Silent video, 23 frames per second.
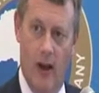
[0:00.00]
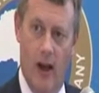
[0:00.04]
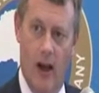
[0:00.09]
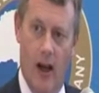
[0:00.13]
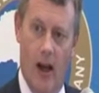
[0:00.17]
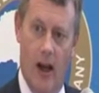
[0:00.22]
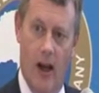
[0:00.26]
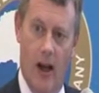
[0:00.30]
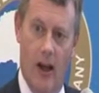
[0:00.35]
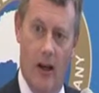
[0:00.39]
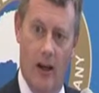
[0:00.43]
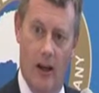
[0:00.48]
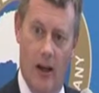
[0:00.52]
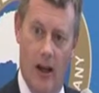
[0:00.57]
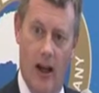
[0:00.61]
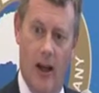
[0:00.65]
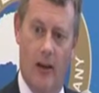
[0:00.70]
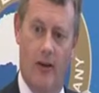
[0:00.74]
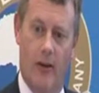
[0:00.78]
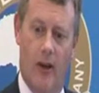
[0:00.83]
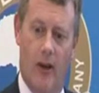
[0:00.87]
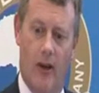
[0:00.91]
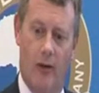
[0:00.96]

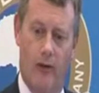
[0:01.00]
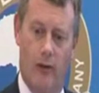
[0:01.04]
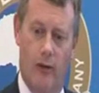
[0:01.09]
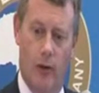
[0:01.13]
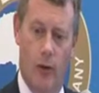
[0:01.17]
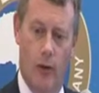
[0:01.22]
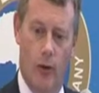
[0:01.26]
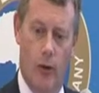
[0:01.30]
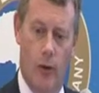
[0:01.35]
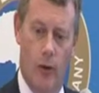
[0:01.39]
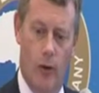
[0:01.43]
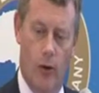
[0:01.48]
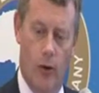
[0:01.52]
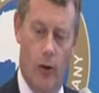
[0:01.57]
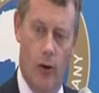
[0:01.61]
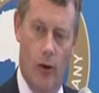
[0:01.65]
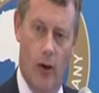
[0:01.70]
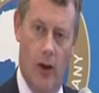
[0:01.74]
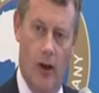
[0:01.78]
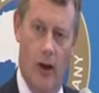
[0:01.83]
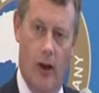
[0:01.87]
cover for